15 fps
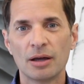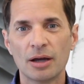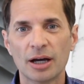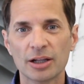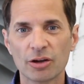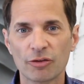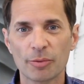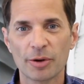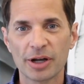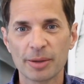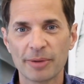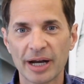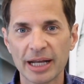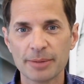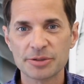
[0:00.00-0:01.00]
Hello everybody,
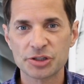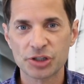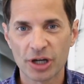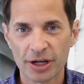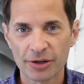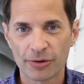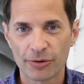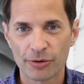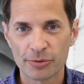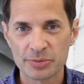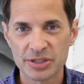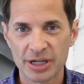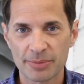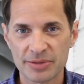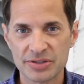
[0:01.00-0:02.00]
my name is John Holmes
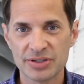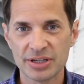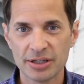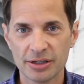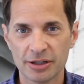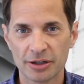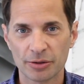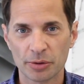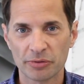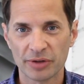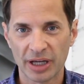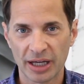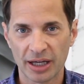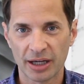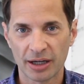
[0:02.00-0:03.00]
and I'm the CEO of
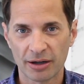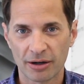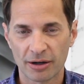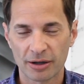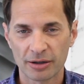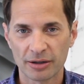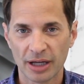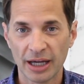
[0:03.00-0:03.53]
AAR.